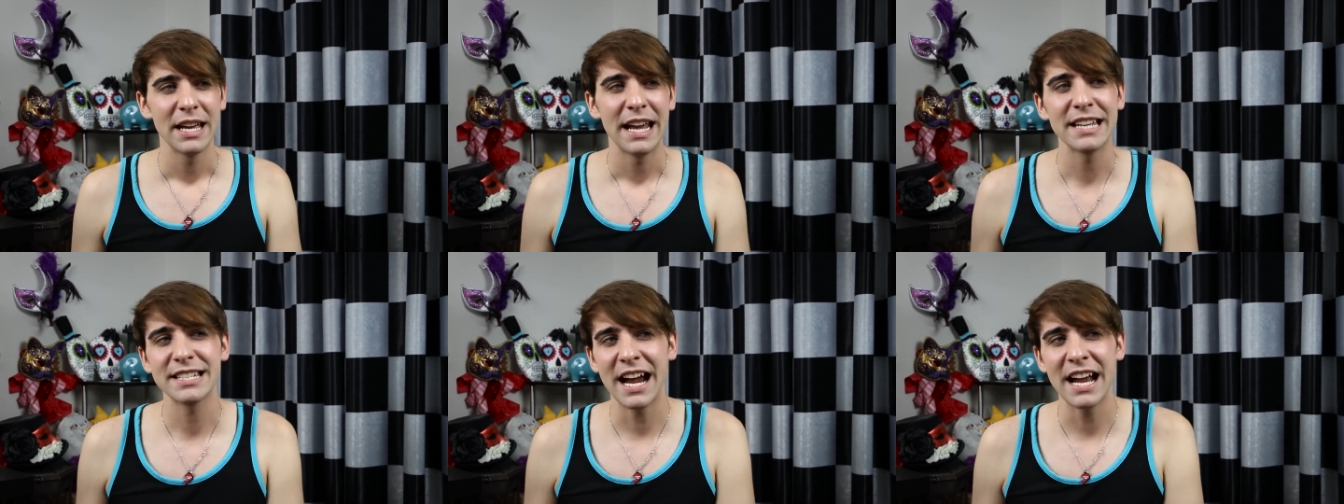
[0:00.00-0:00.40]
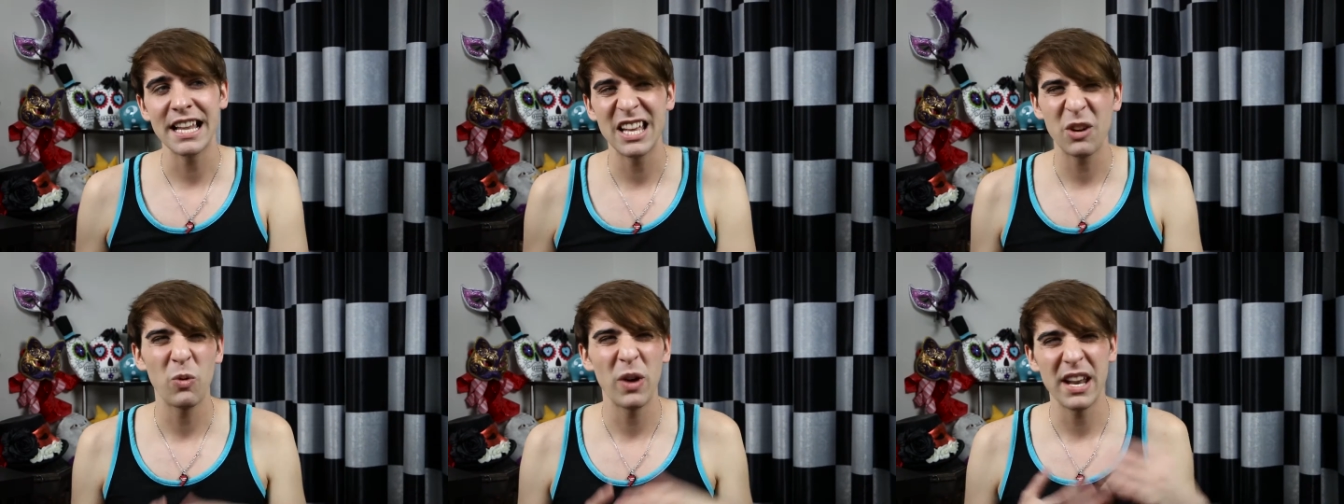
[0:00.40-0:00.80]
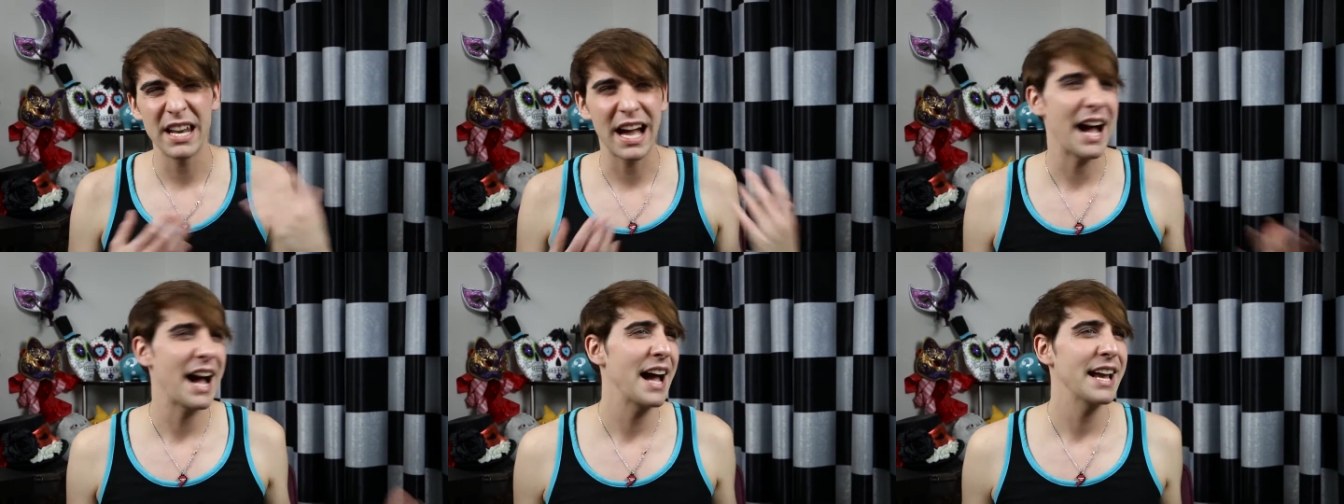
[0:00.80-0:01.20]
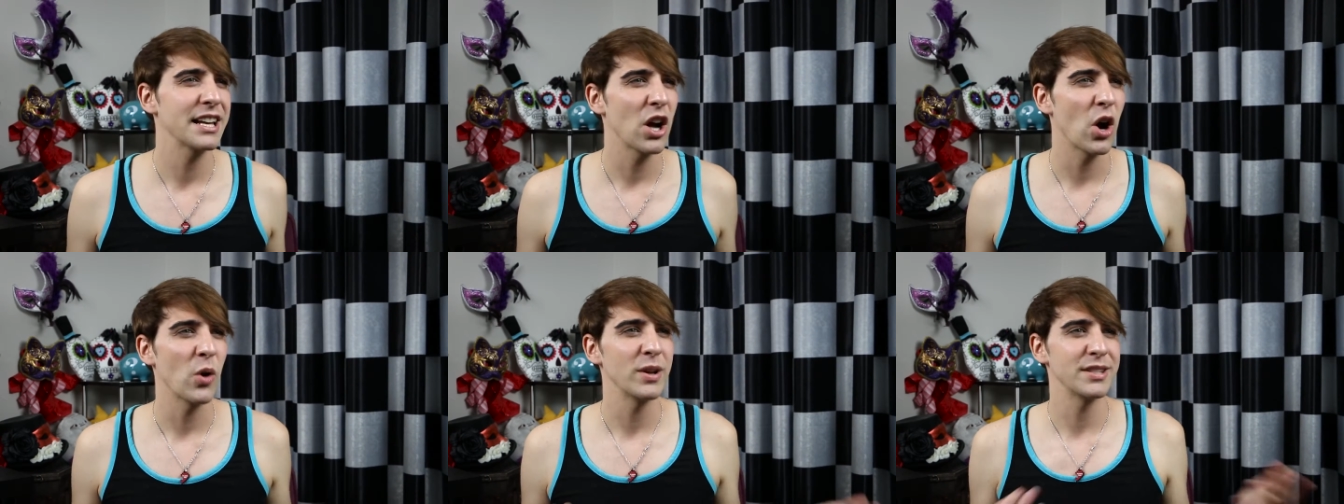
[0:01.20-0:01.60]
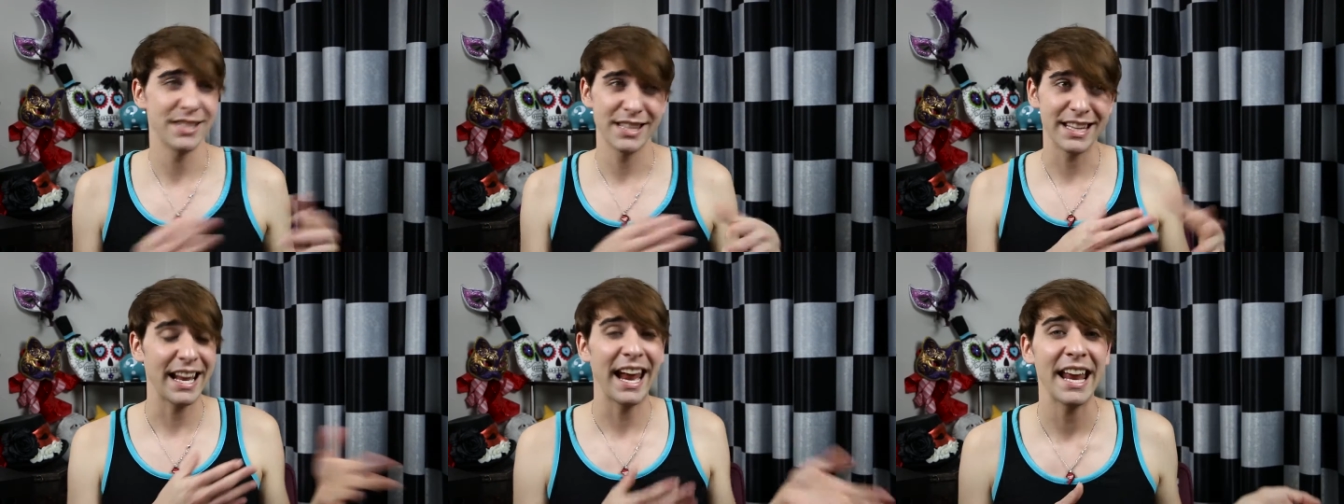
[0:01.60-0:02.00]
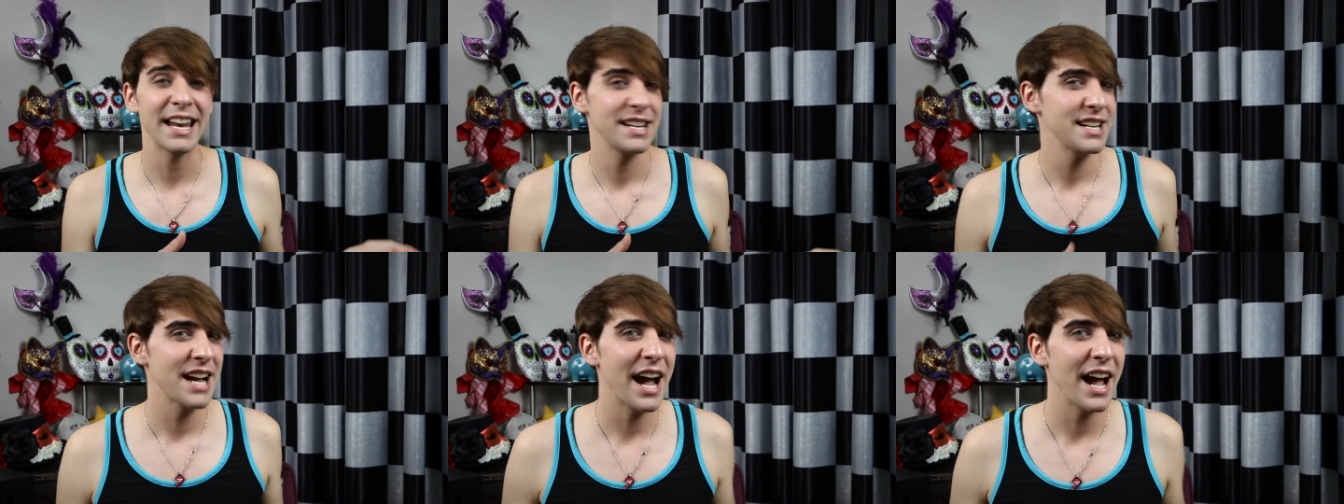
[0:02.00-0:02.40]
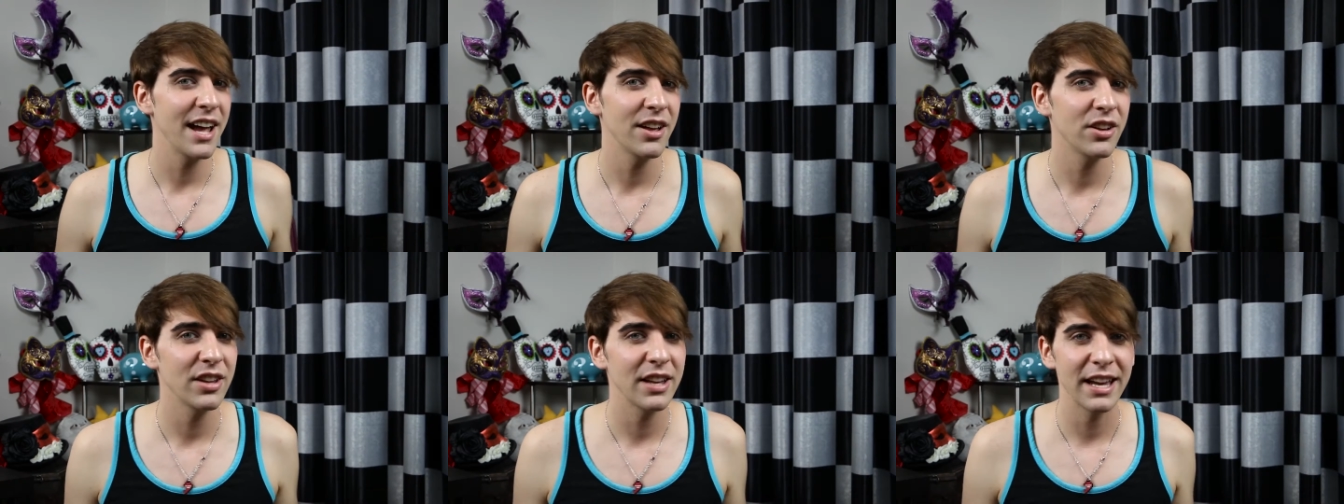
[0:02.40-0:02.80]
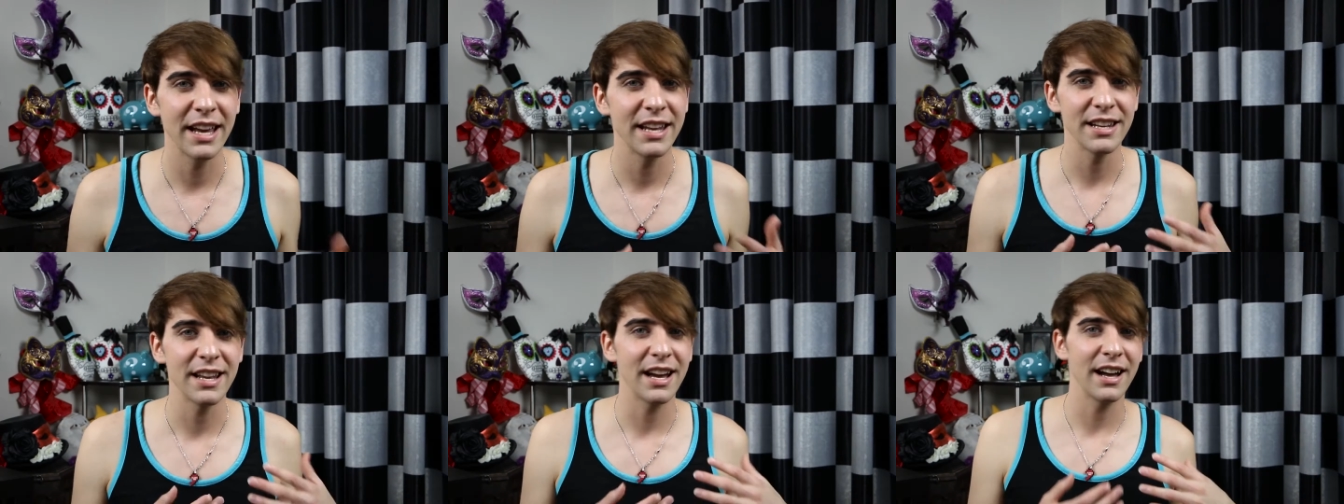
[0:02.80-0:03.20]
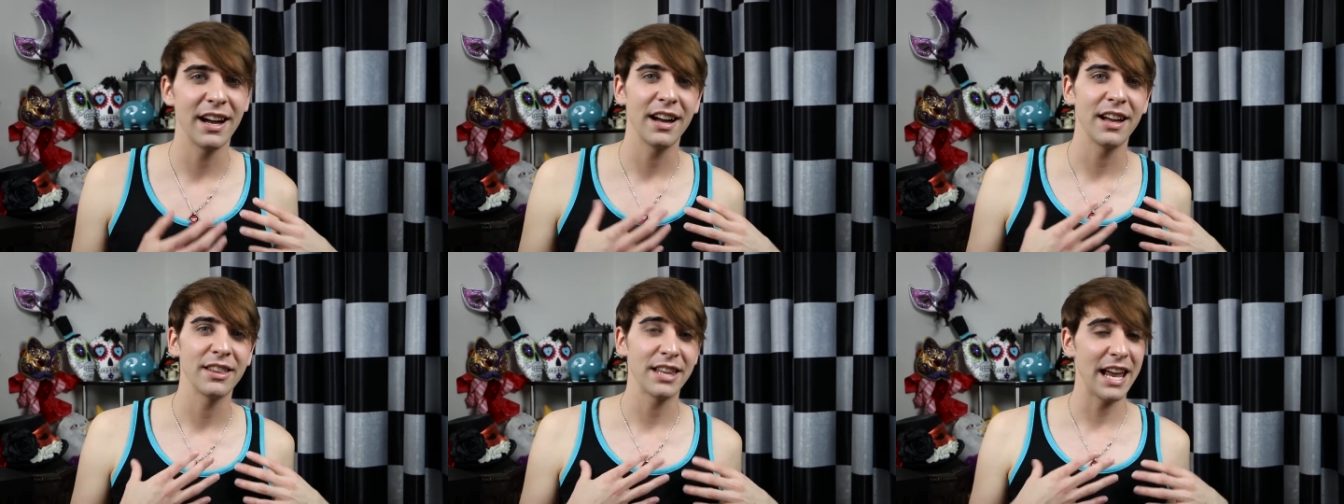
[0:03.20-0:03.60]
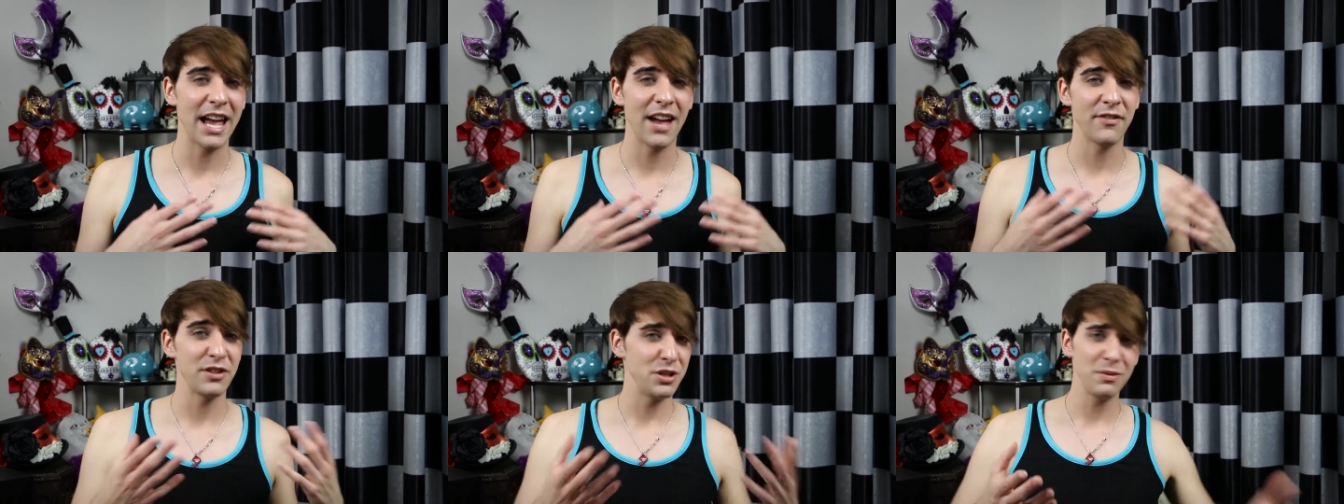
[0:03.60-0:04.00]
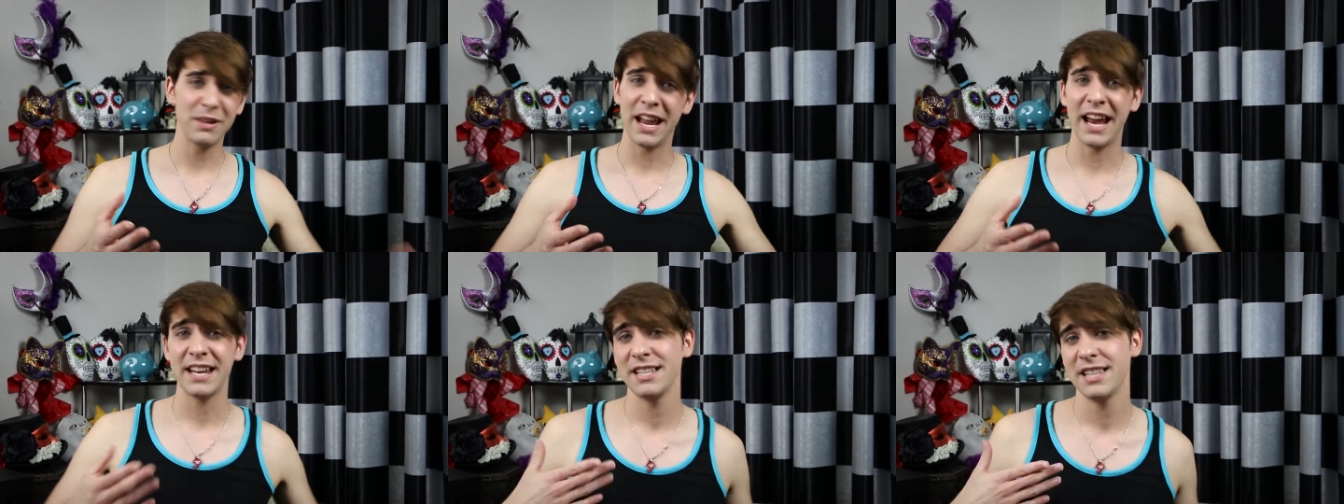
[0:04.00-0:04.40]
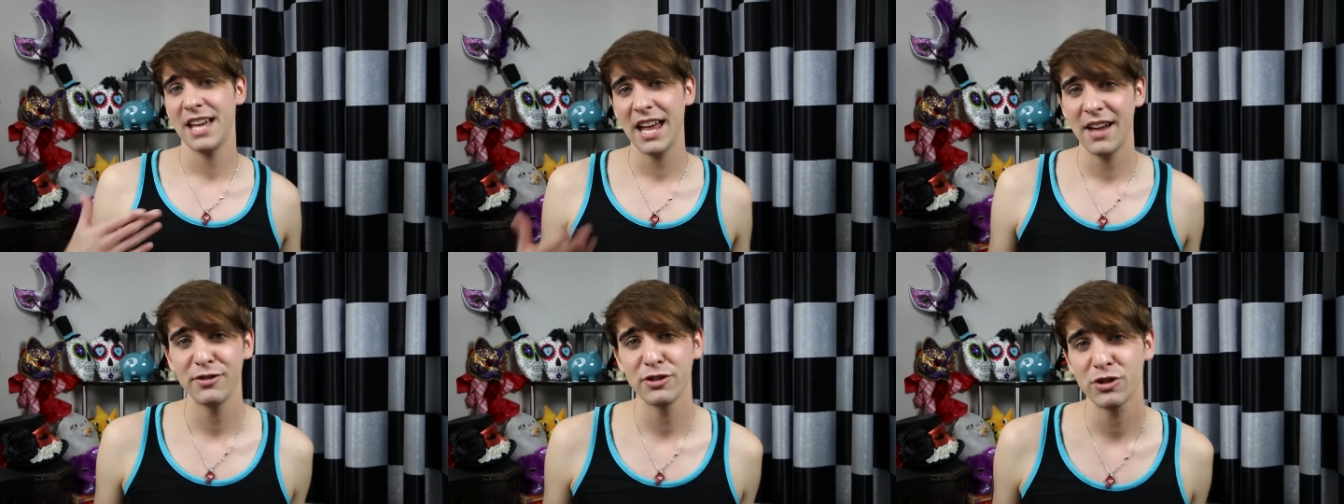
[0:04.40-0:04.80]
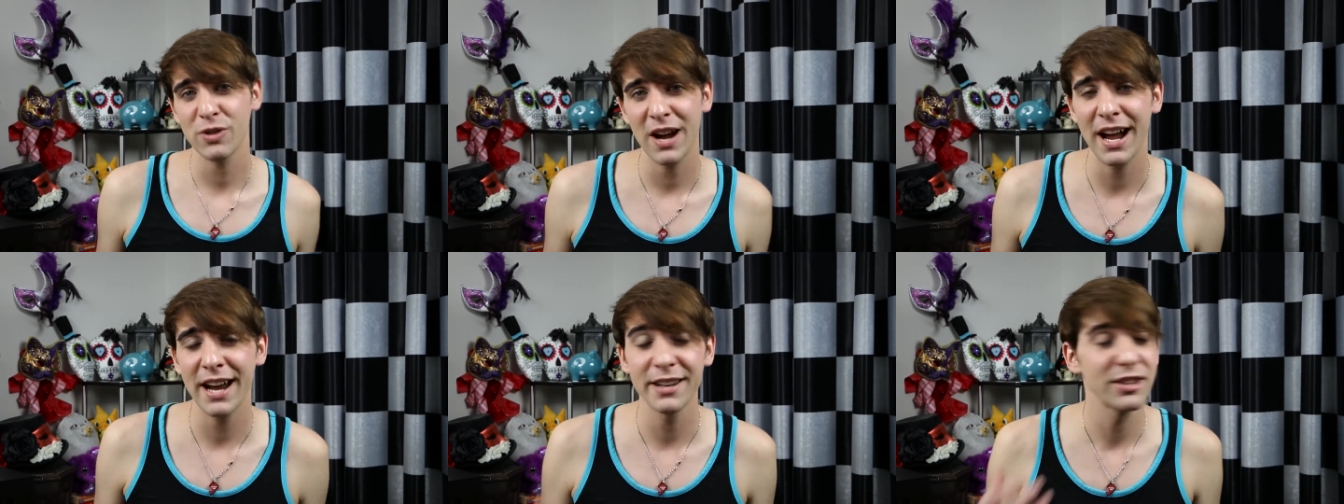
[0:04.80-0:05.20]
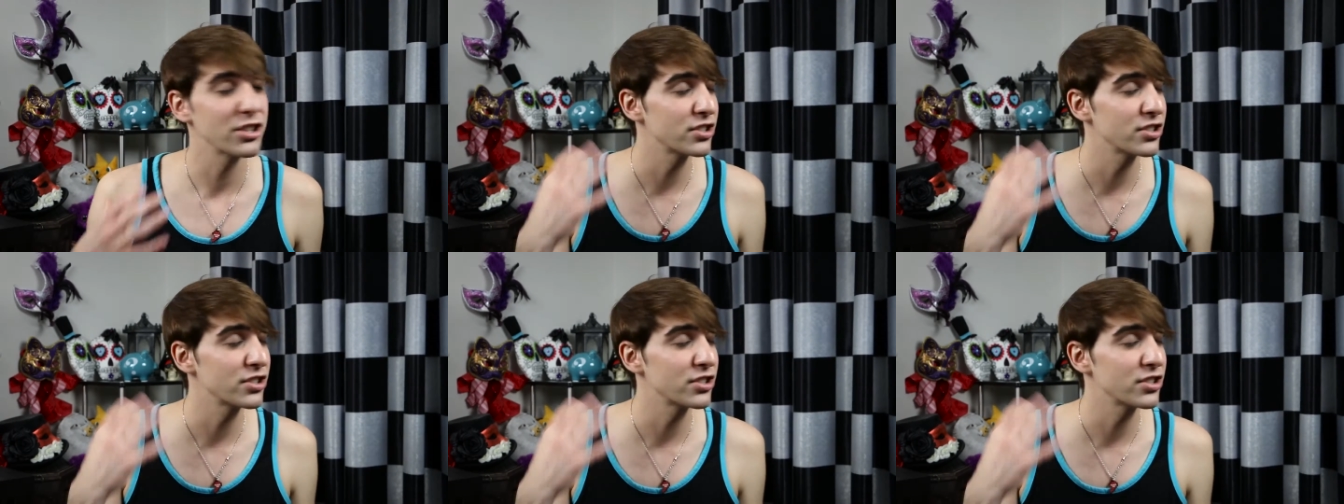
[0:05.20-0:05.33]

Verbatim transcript: It's kind of like when I go into the candy aisle and uh, they have a new candy that I haven't tried.